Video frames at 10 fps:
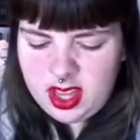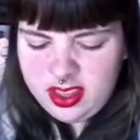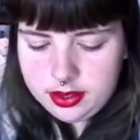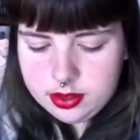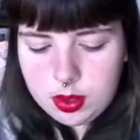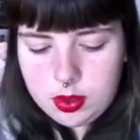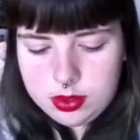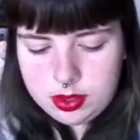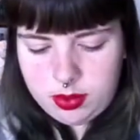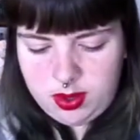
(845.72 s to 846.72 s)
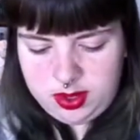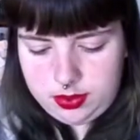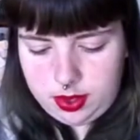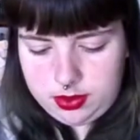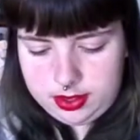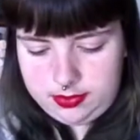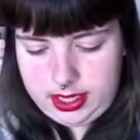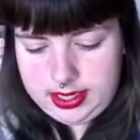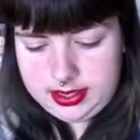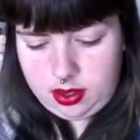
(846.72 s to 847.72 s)
There's rows and rows and rows of
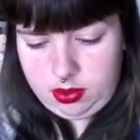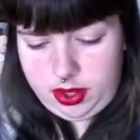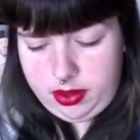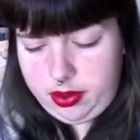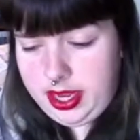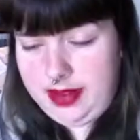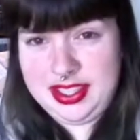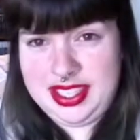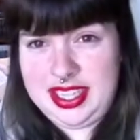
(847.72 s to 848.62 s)
lace. Oh no, I just